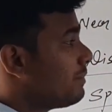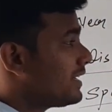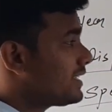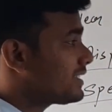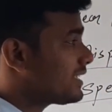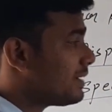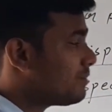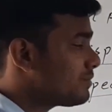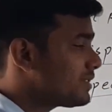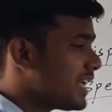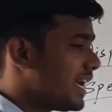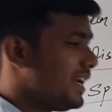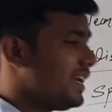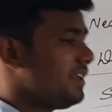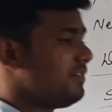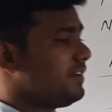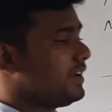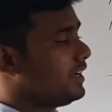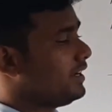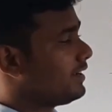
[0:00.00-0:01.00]
But some
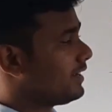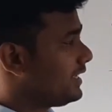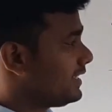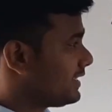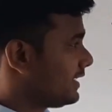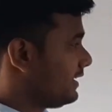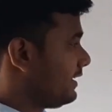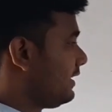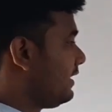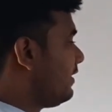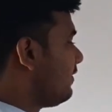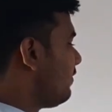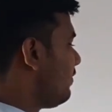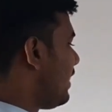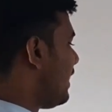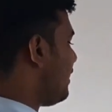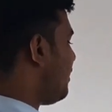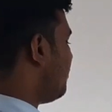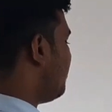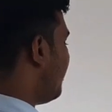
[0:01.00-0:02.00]
scientific reason
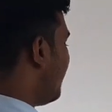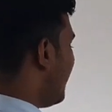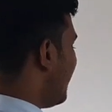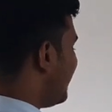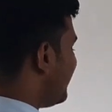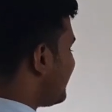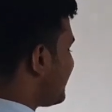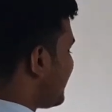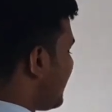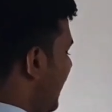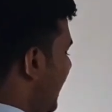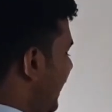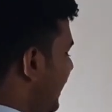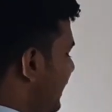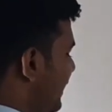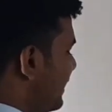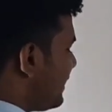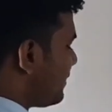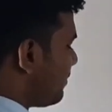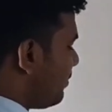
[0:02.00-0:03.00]
that why
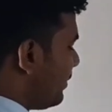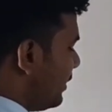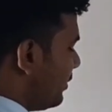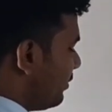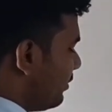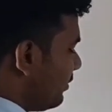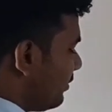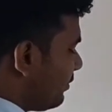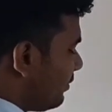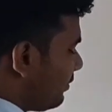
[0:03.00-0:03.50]
sky is blue,